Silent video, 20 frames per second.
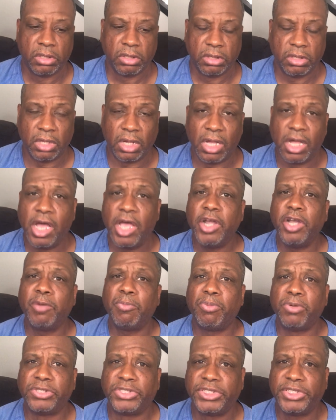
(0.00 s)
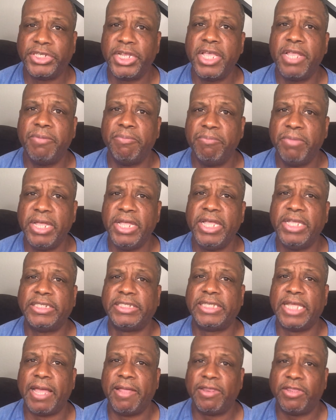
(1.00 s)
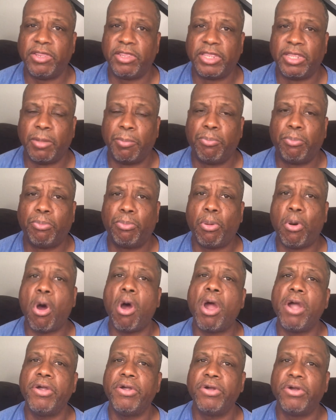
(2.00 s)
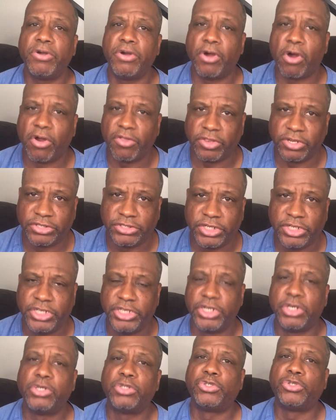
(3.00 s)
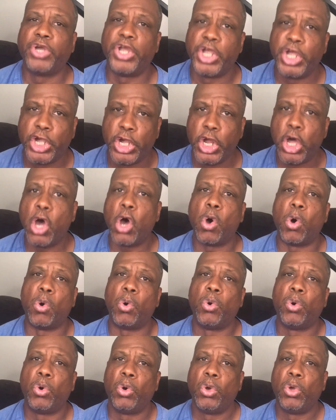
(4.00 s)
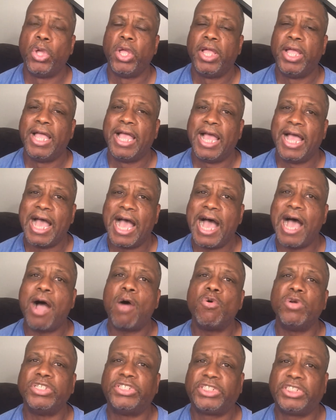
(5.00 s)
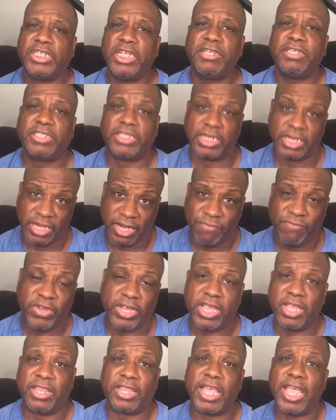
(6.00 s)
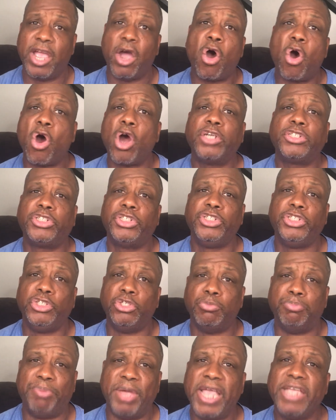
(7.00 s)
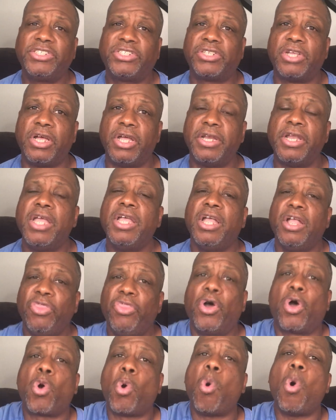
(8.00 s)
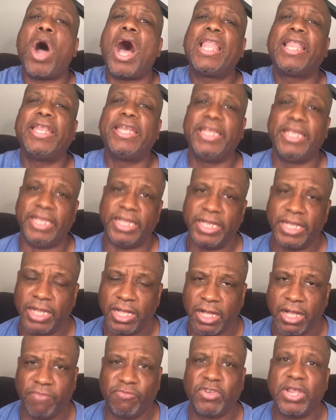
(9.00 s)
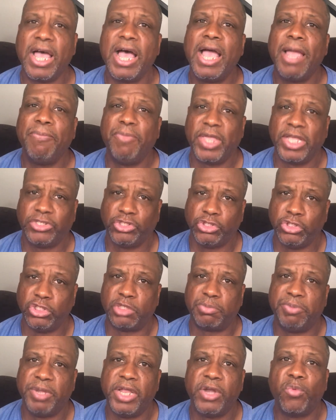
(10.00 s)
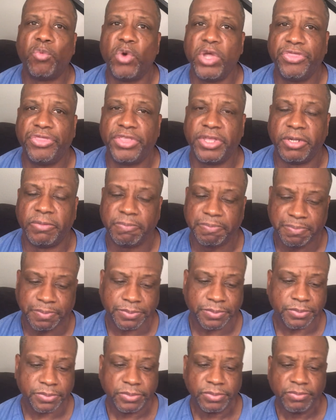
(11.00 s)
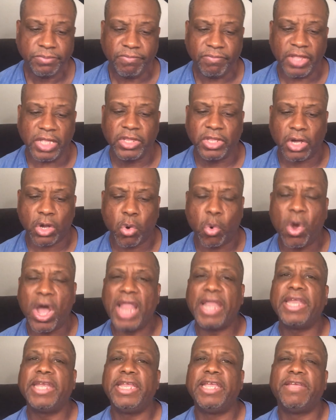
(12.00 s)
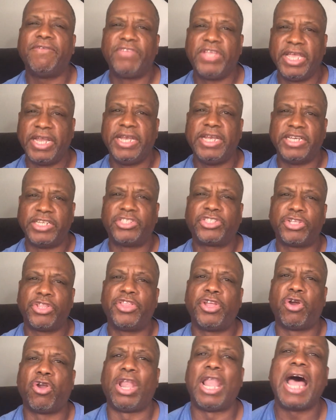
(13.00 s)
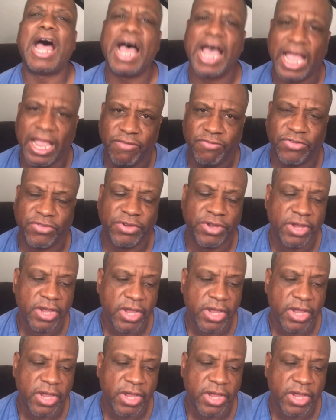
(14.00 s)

The 100% means that the partner or the children know how significant they are to you based on the quality of time that you spend with them, the quality of getting into their lives.